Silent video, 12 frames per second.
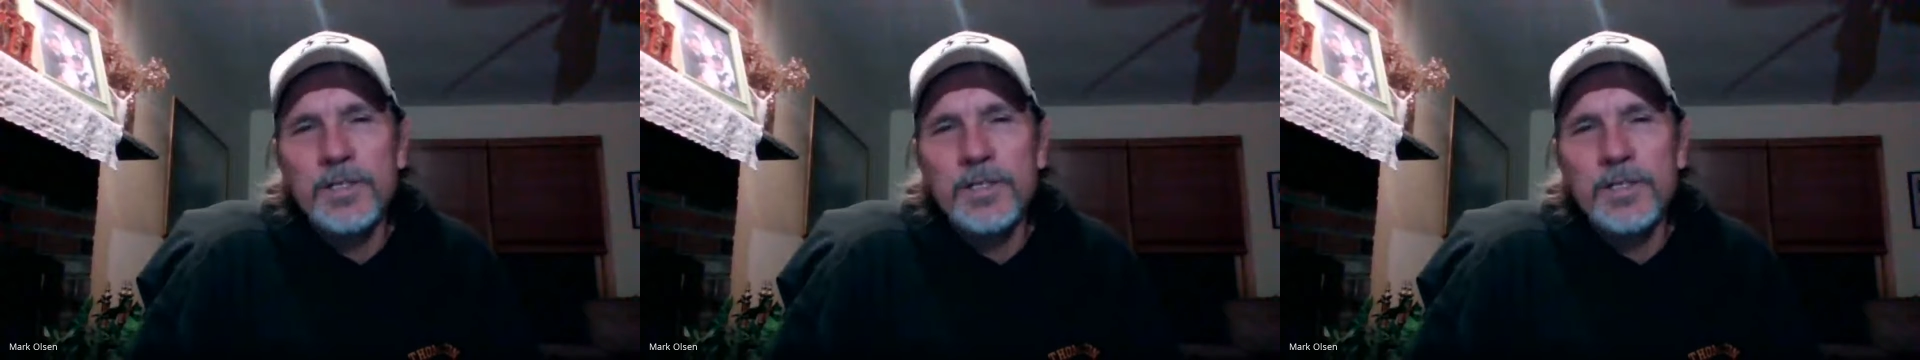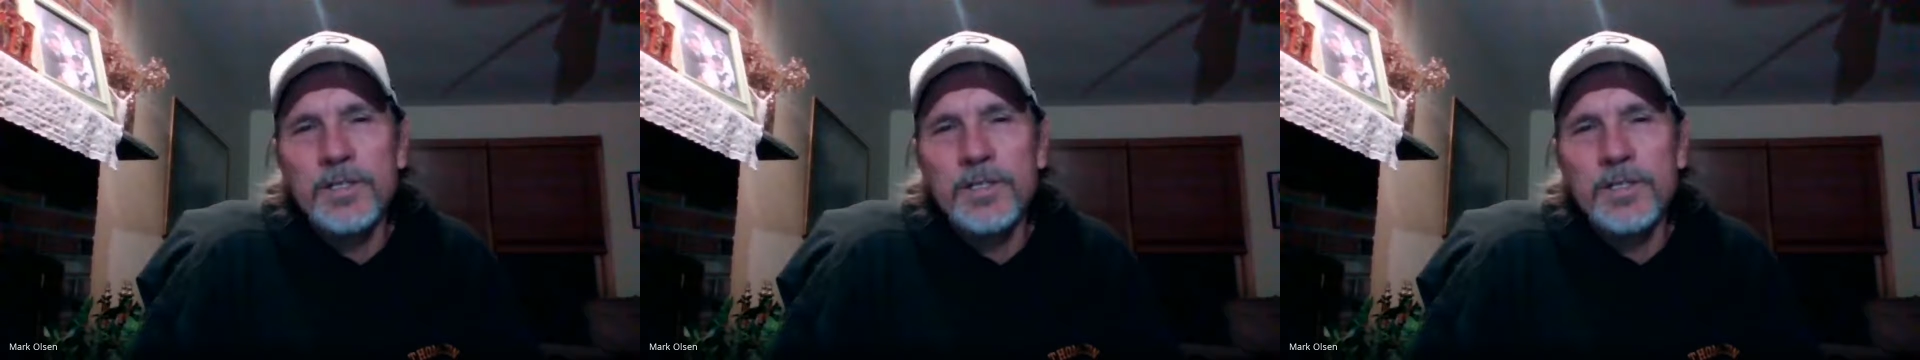
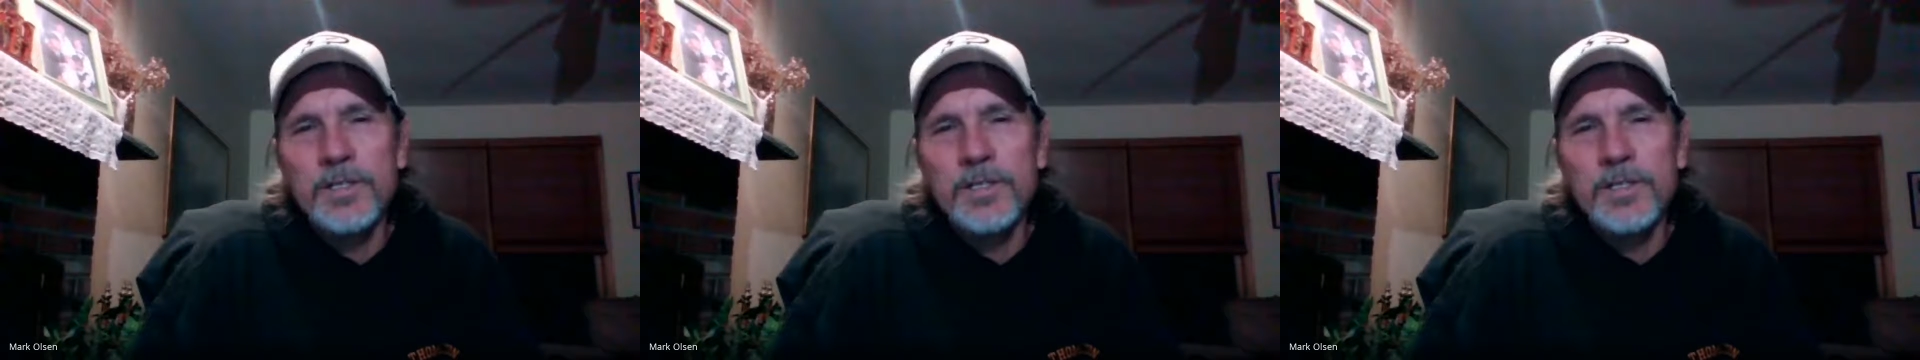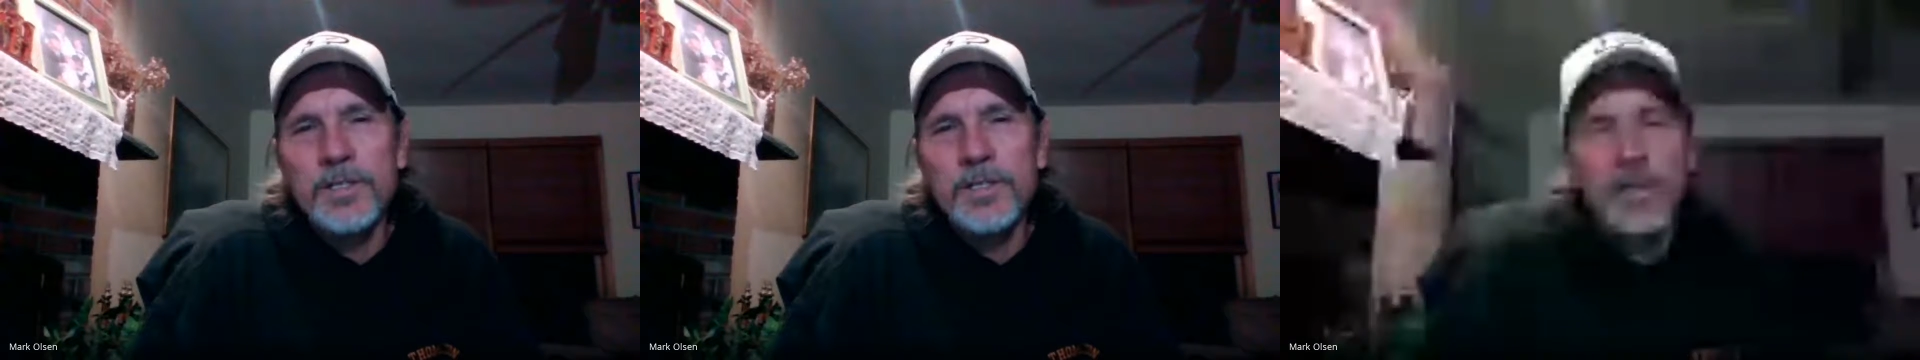for
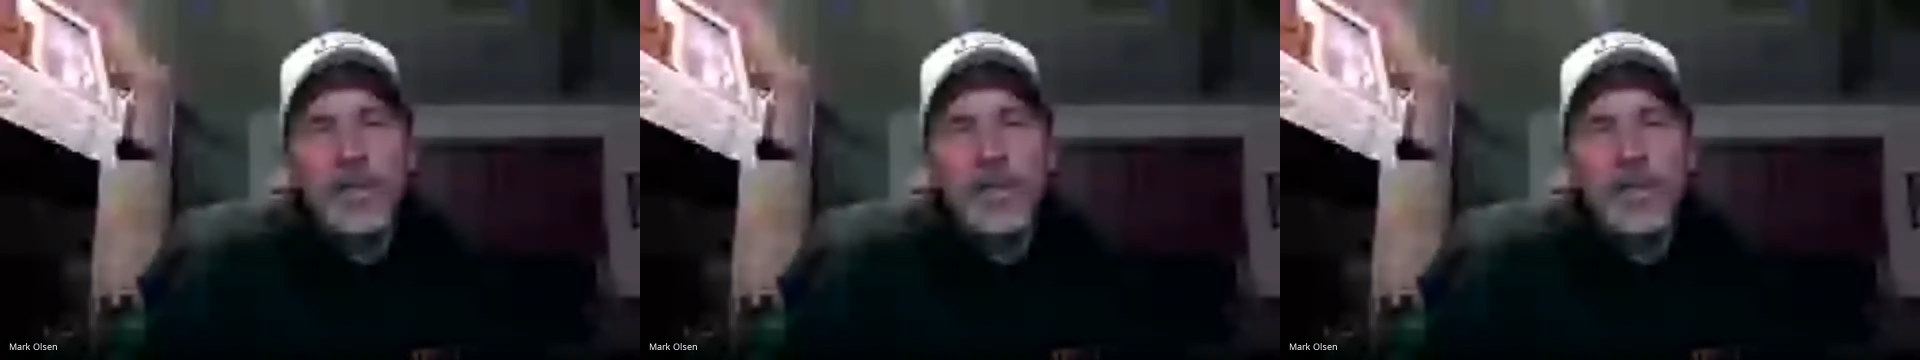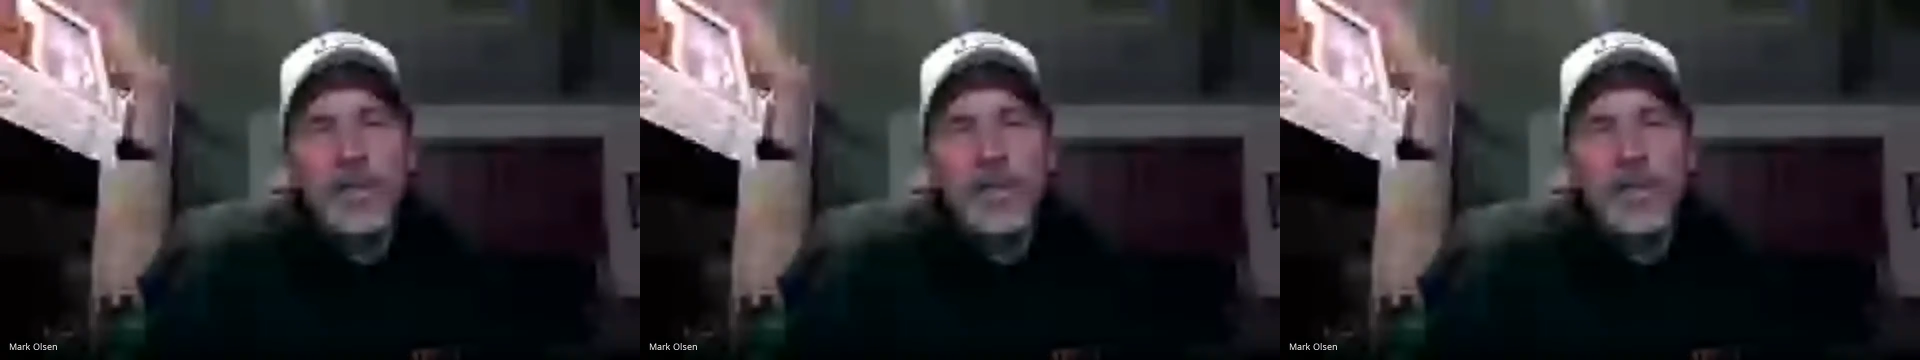us.
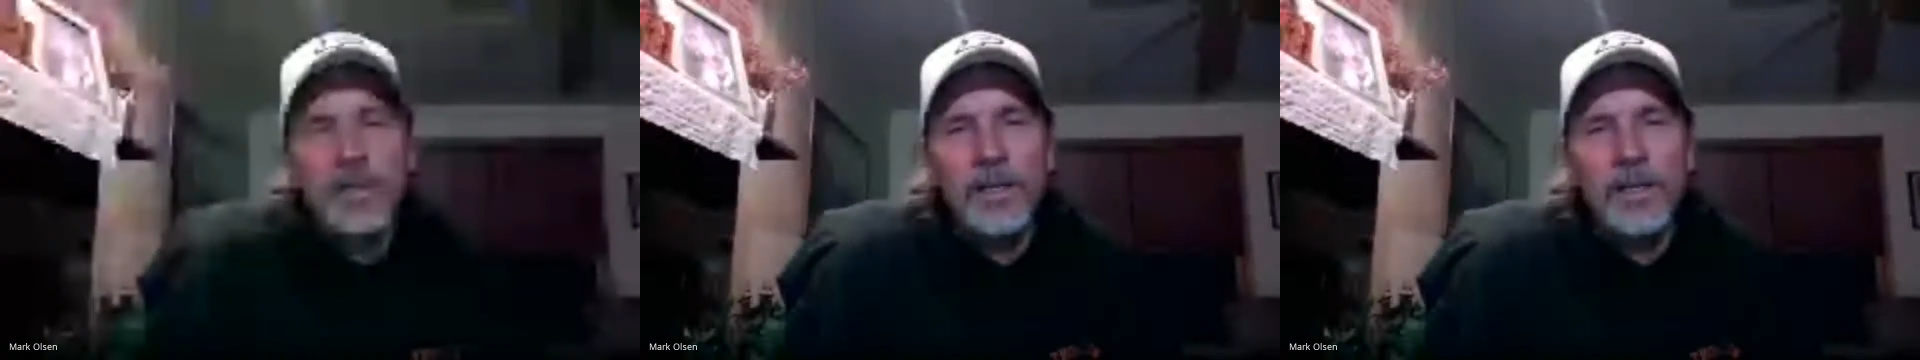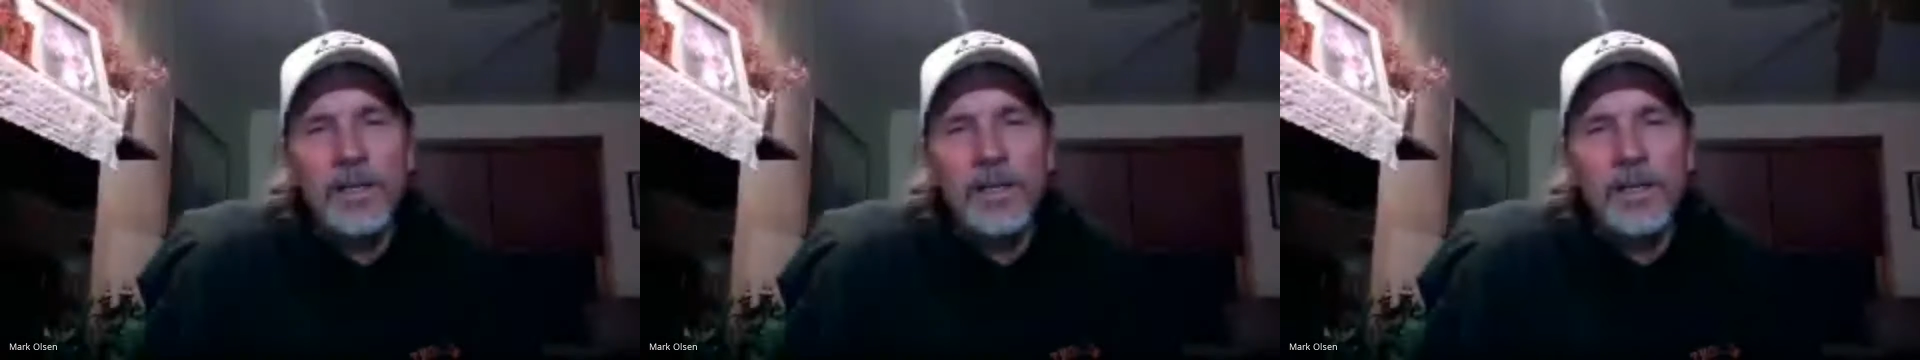
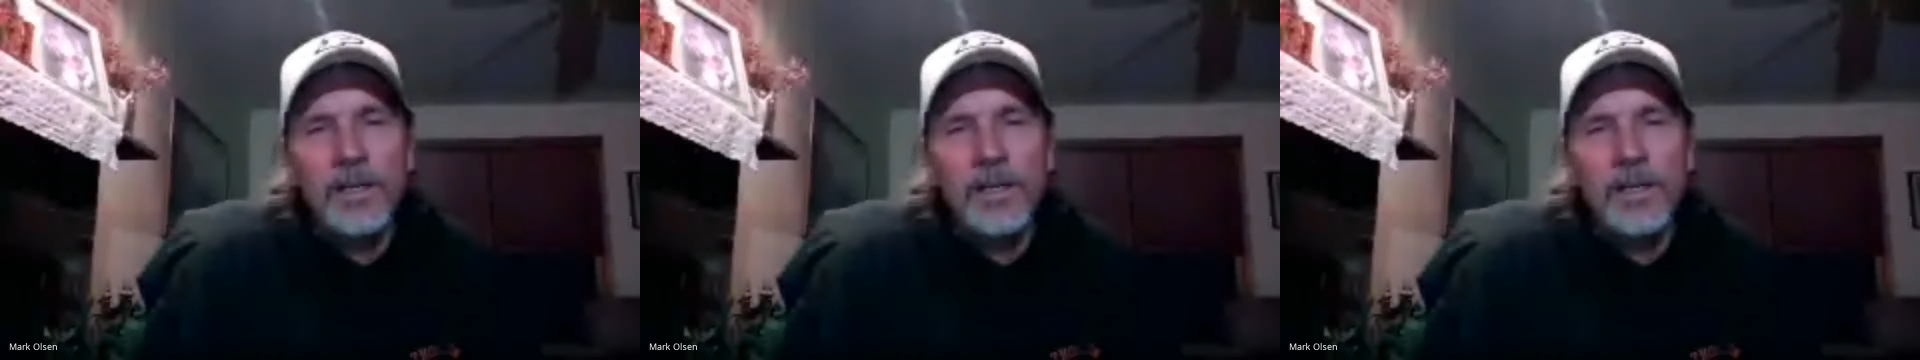A